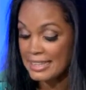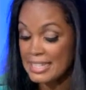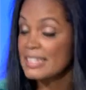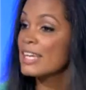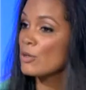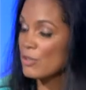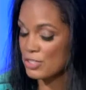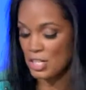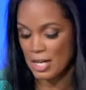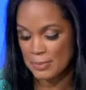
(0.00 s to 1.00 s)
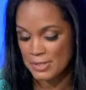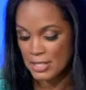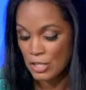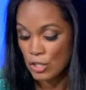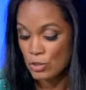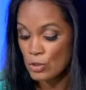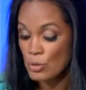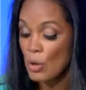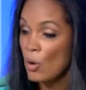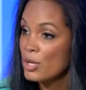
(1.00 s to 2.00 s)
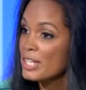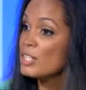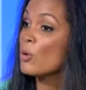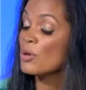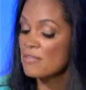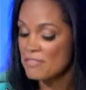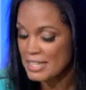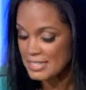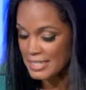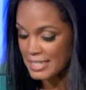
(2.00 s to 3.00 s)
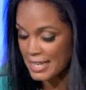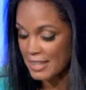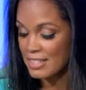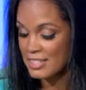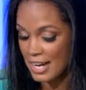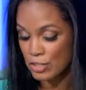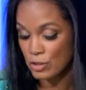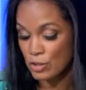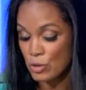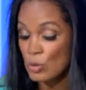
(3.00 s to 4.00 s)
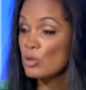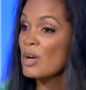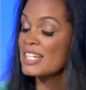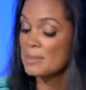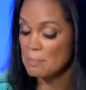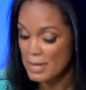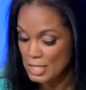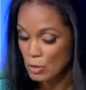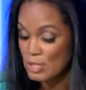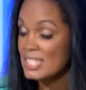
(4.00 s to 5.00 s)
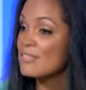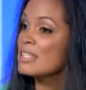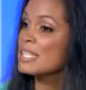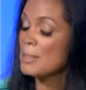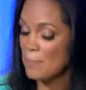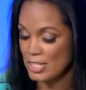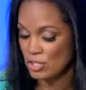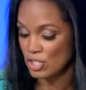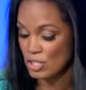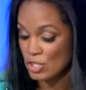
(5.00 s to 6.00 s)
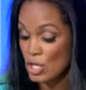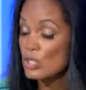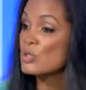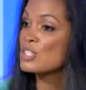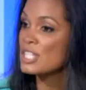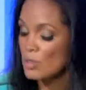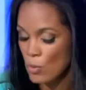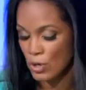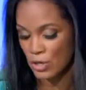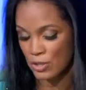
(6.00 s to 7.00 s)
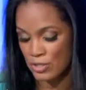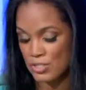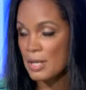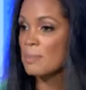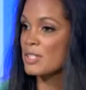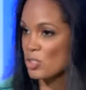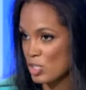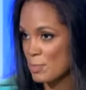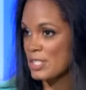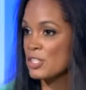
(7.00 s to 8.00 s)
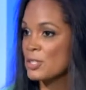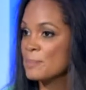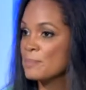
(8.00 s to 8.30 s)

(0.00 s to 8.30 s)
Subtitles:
and then get other jobs, should you audit or investigate the doctors who grant medical disability pensions to city workers? Mr. Spitzer?